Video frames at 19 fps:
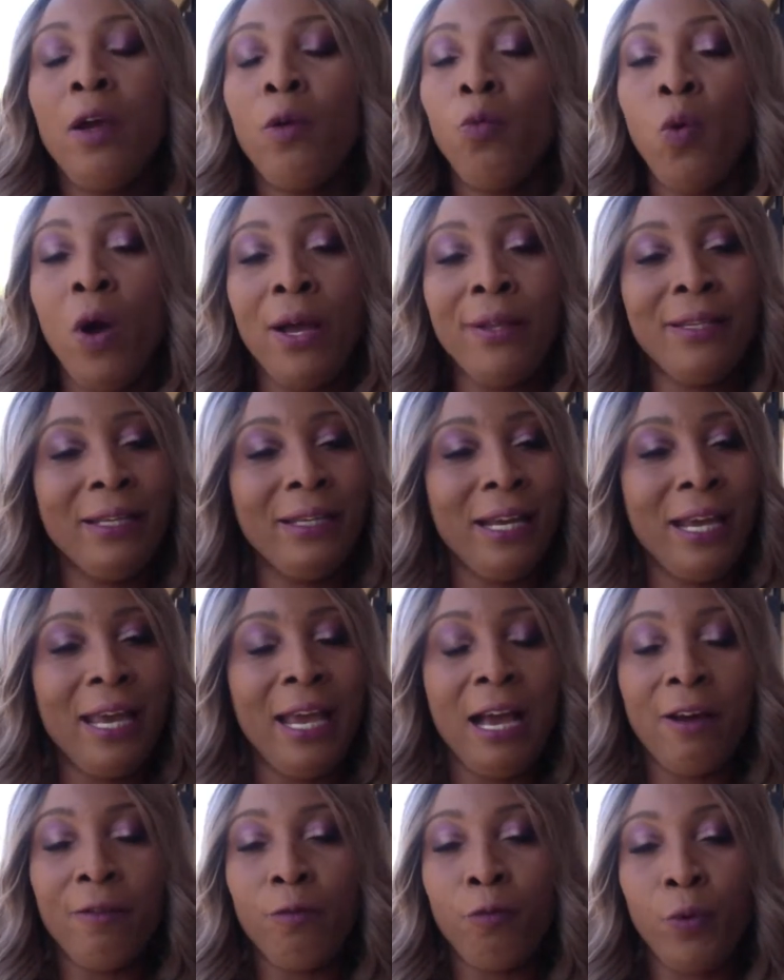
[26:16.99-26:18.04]
One that
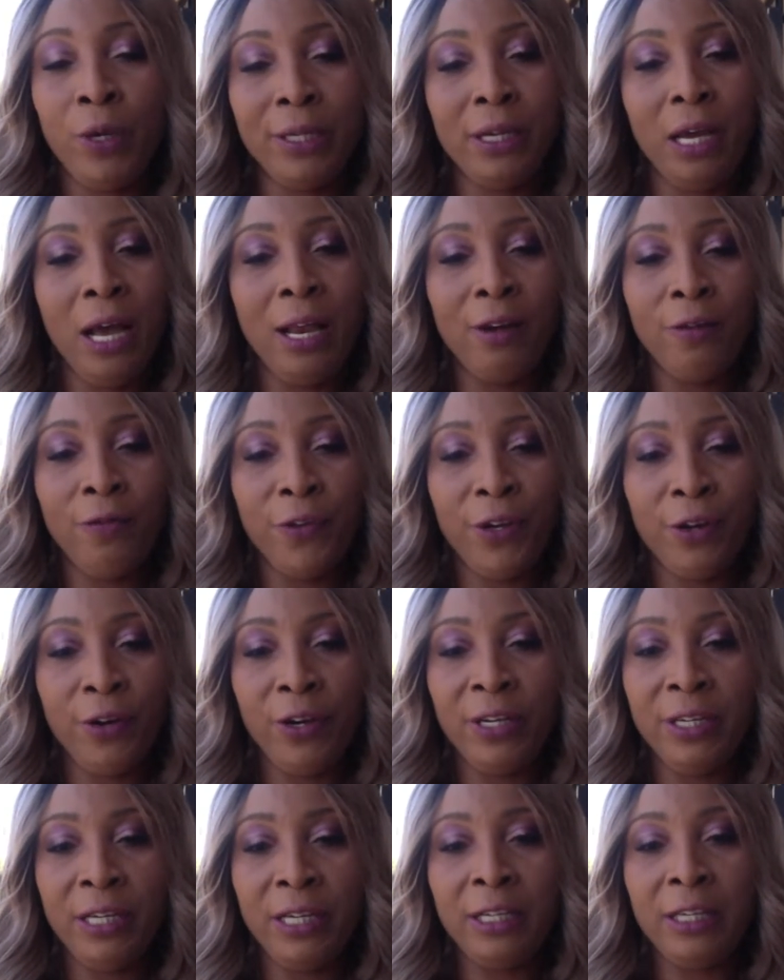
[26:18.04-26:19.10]
I have with aloe
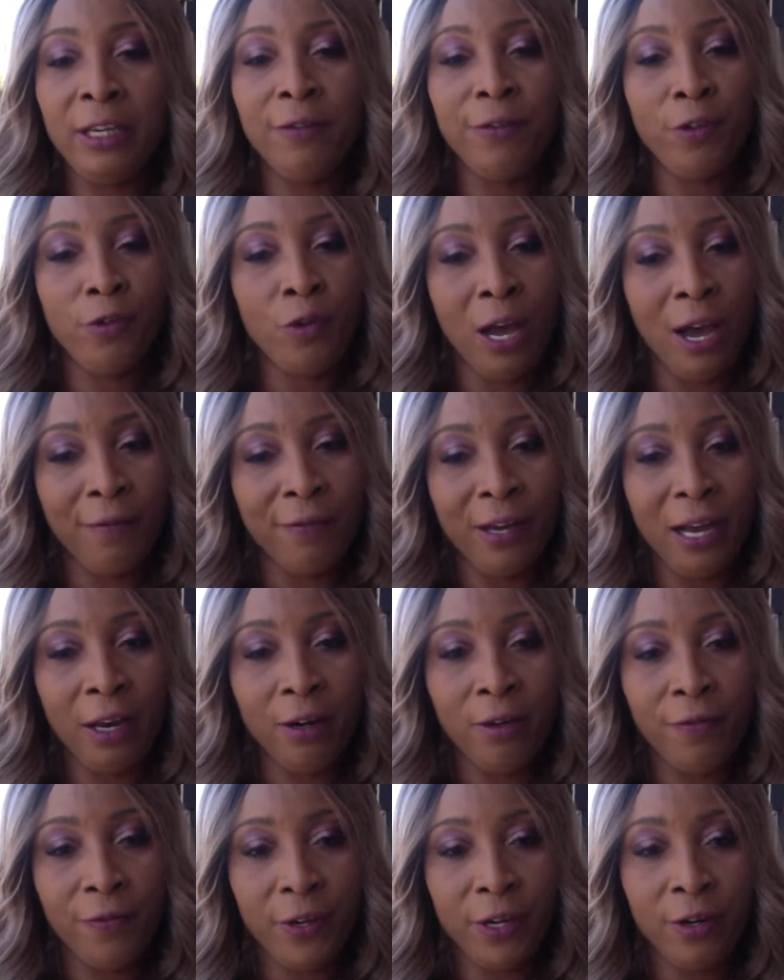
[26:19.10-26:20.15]
vera in it, if you have
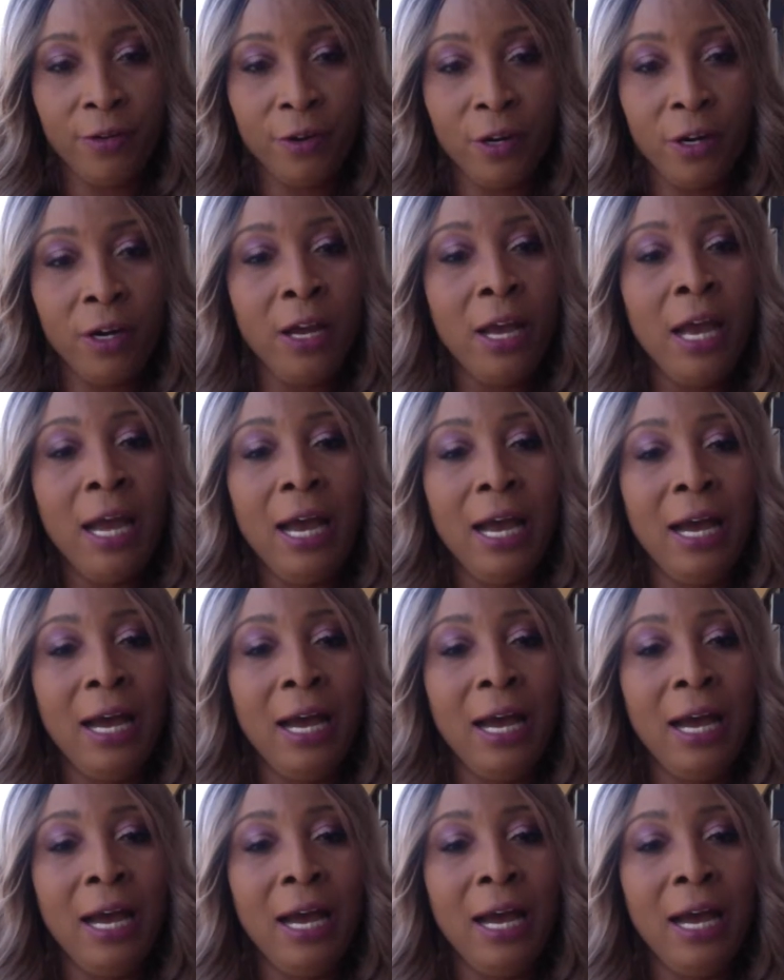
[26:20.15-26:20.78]
aloe vera,